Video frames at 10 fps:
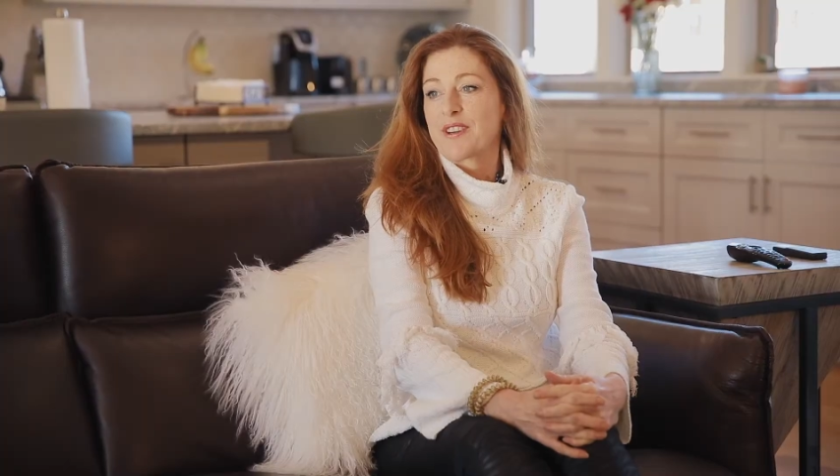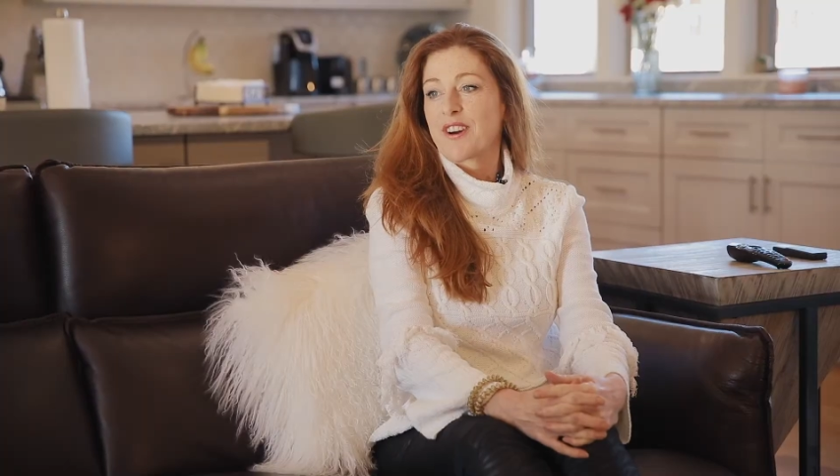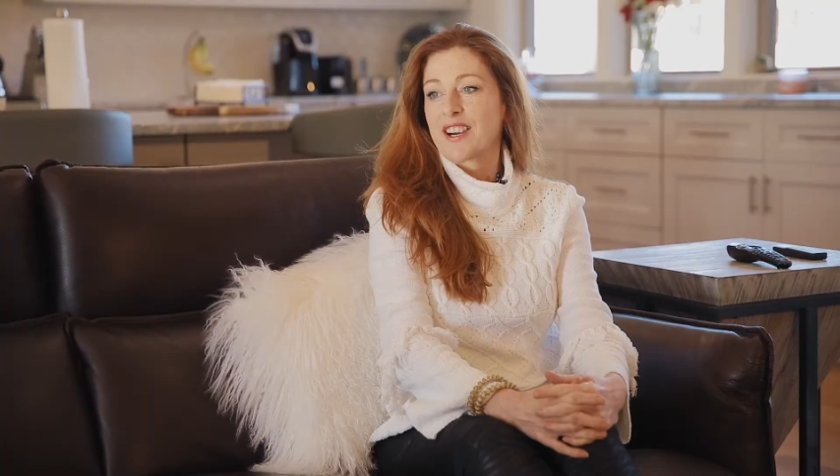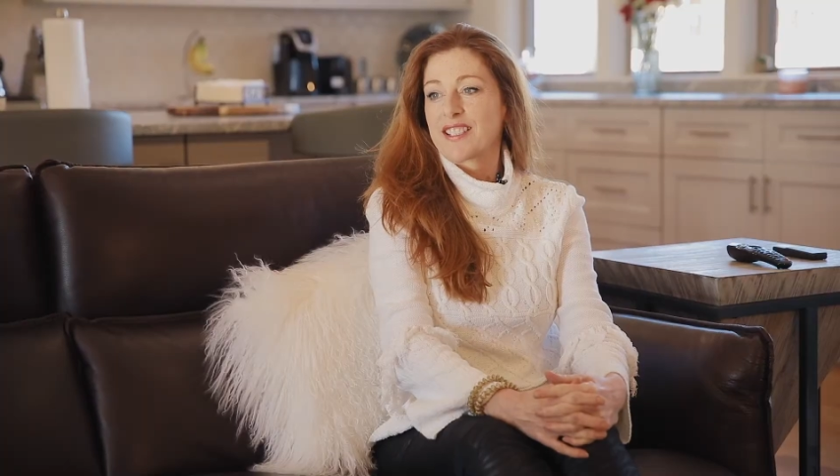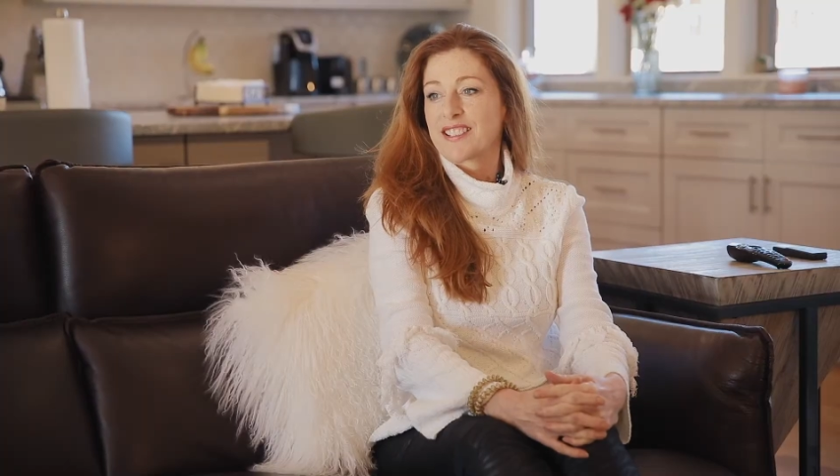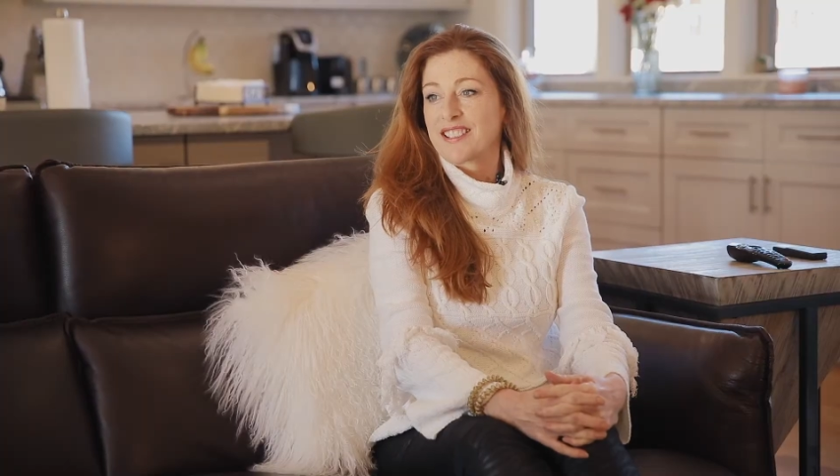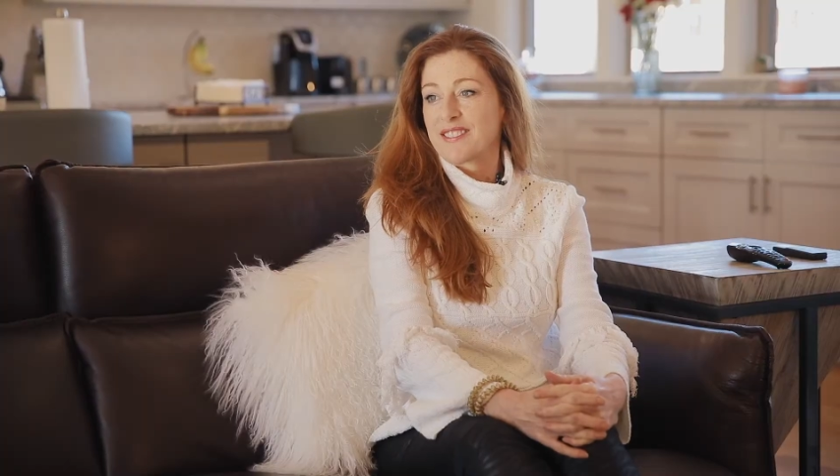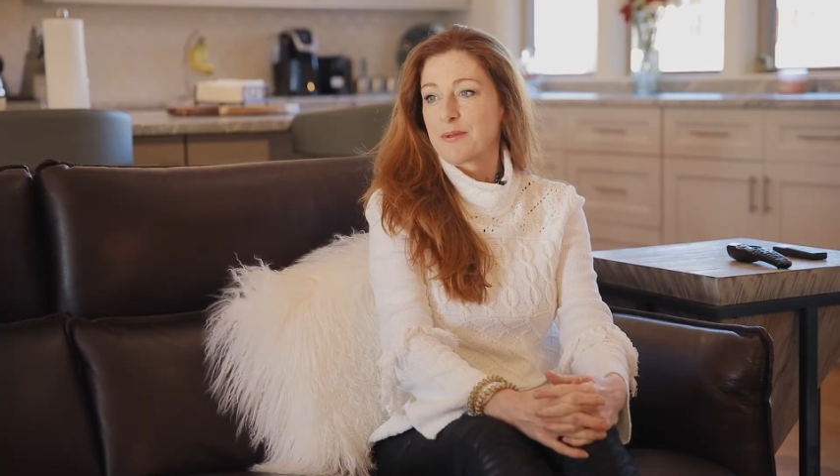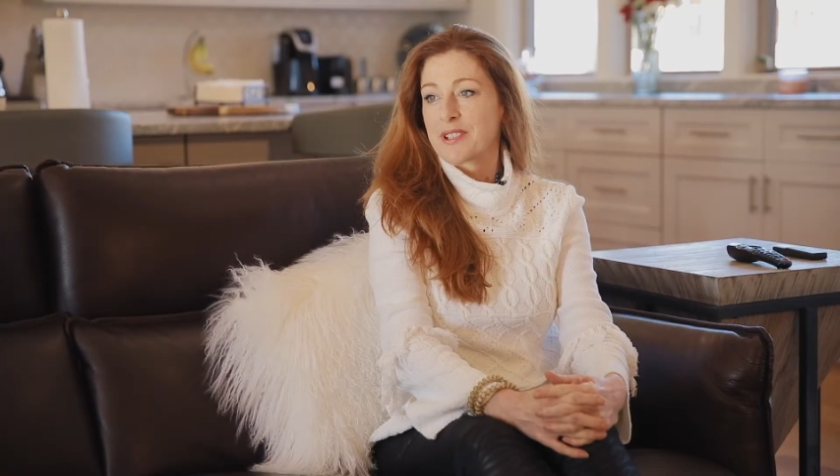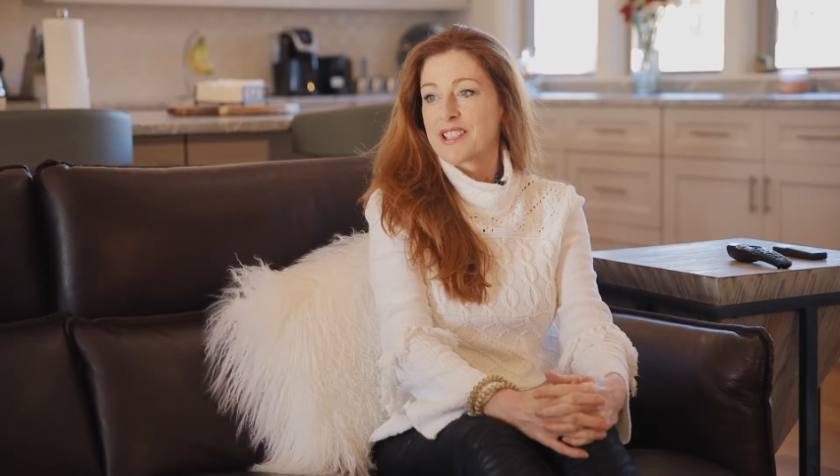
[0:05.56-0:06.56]

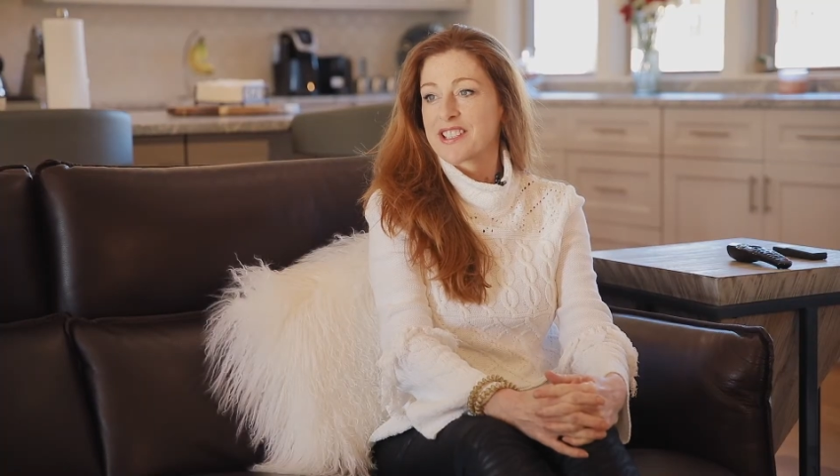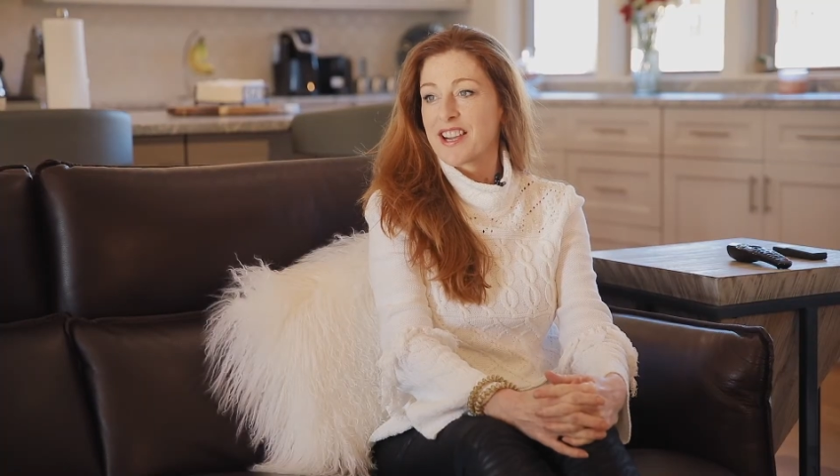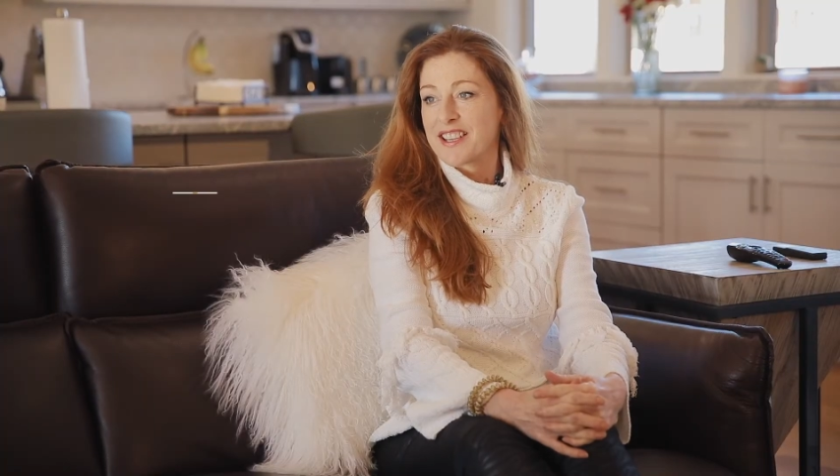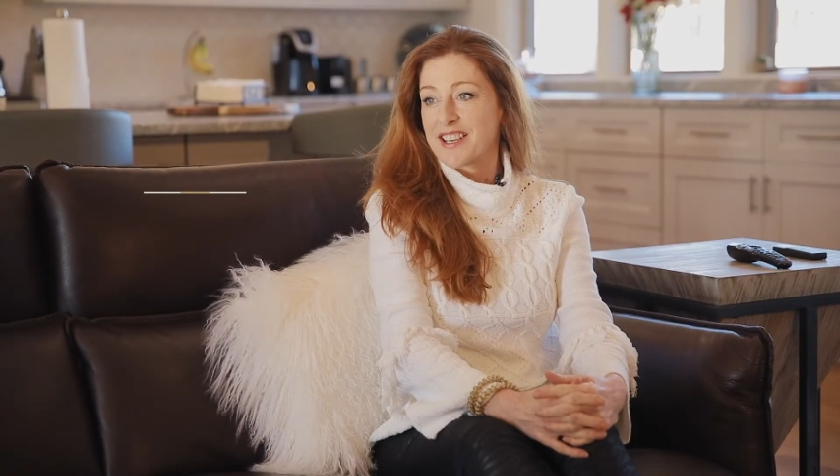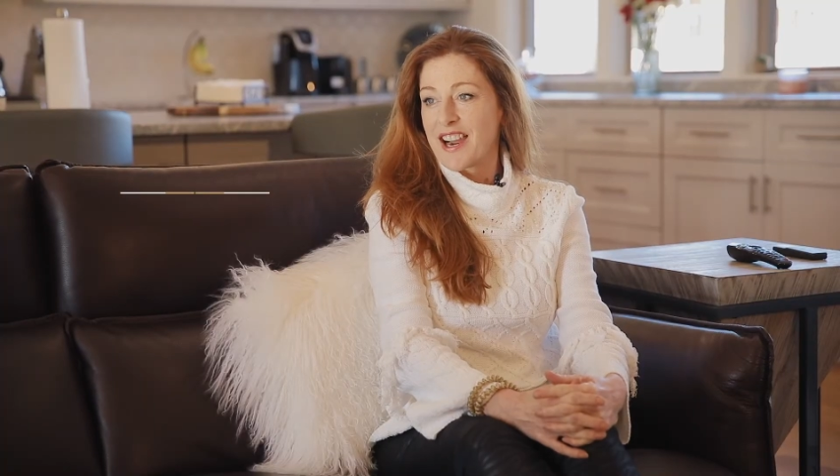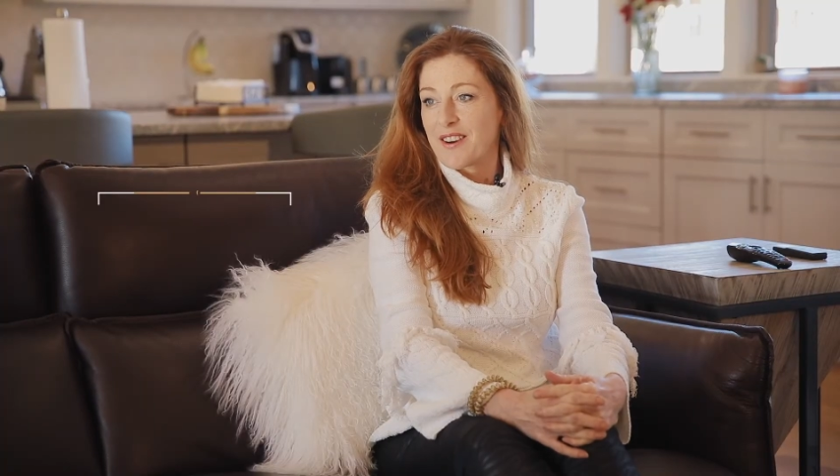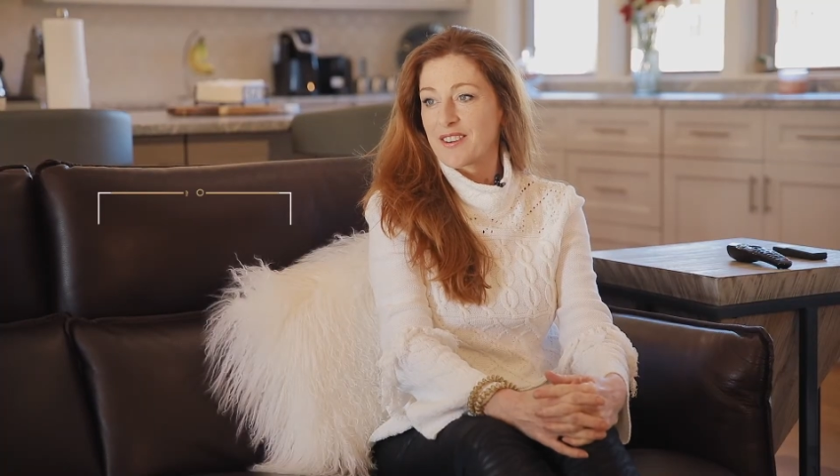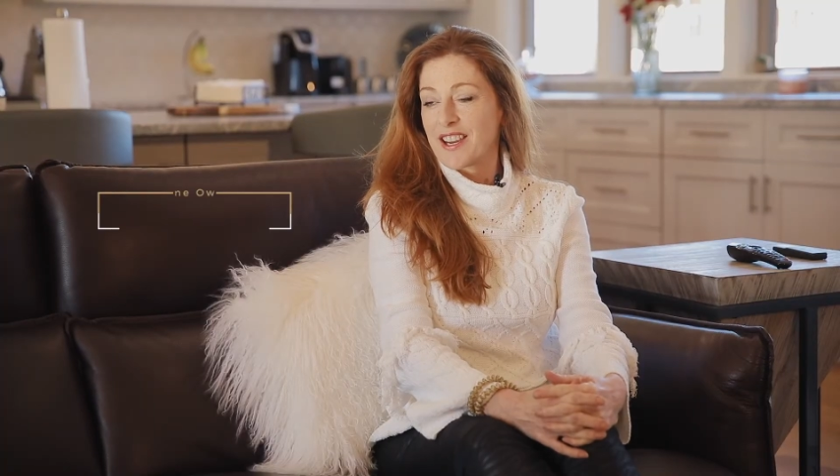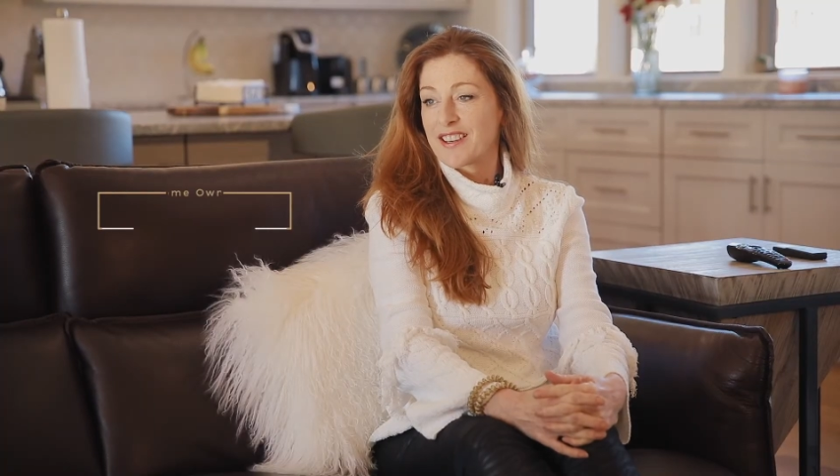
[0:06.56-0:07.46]
crazy with the shutdown,